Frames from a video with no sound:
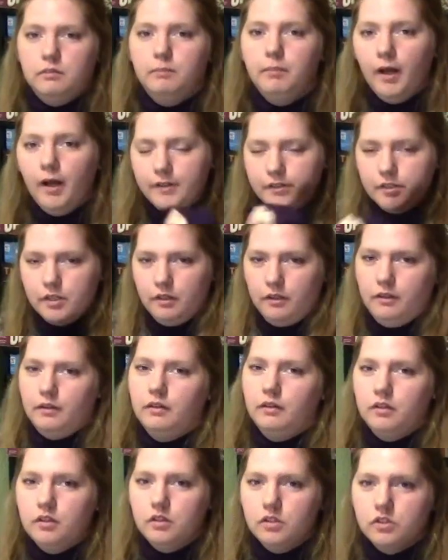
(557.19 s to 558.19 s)
But,
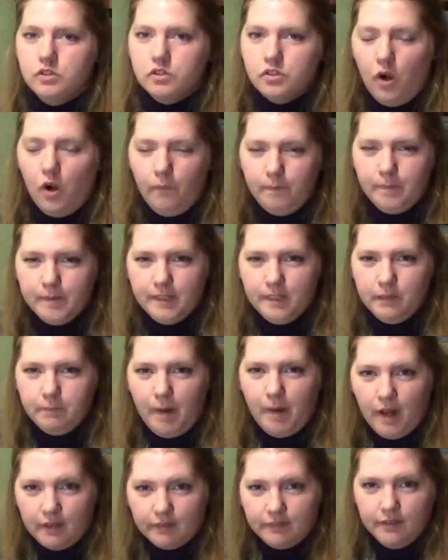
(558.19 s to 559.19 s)
to open these
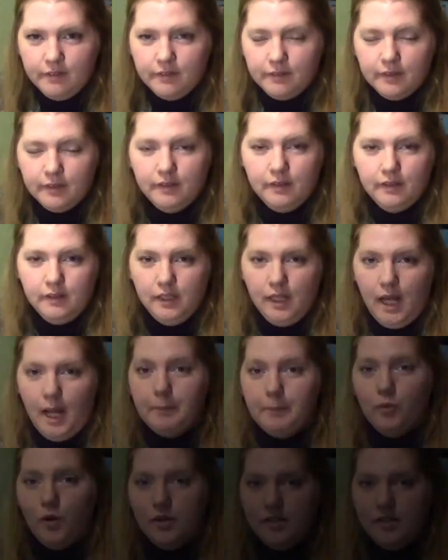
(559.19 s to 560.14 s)
boxes, I'm